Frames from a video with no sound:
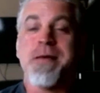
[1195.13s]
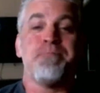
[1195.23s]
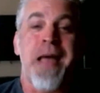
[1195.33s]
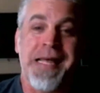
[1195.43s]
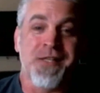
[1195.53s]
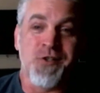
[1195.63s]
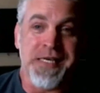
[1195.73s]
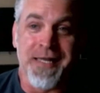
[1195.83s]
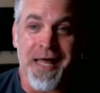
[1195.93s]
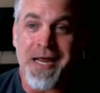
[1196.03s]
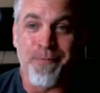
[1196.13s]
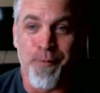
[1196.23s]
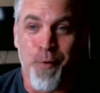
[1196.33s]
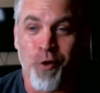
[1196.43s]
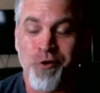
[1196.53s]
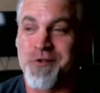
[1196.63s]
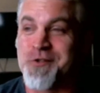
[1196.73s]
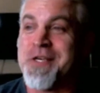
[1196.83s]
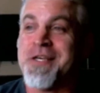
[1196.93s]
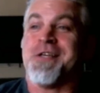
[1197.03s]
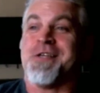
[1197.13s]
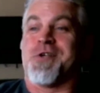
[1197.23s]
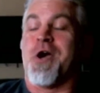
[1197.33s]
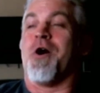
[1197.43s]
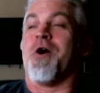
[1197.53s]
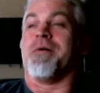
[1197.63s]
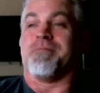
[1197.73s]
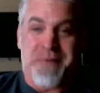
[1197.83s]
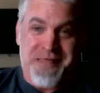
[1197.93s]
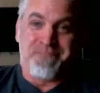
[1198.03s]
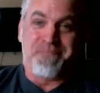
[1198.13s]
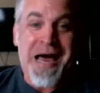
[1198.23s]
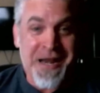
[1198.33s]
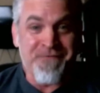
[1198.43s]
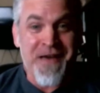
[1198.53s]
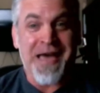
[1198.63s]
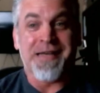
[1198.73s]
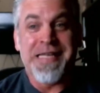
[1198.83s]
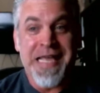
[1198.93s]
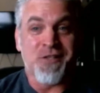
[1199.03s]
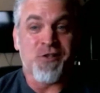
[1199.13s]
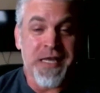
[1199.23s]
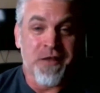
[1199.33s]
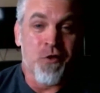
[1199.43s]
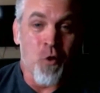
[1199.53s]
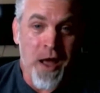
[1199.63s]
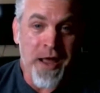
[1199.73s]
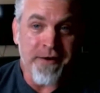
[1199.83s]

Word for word: chimpanzee-like proportions. So, but the body fat gets in the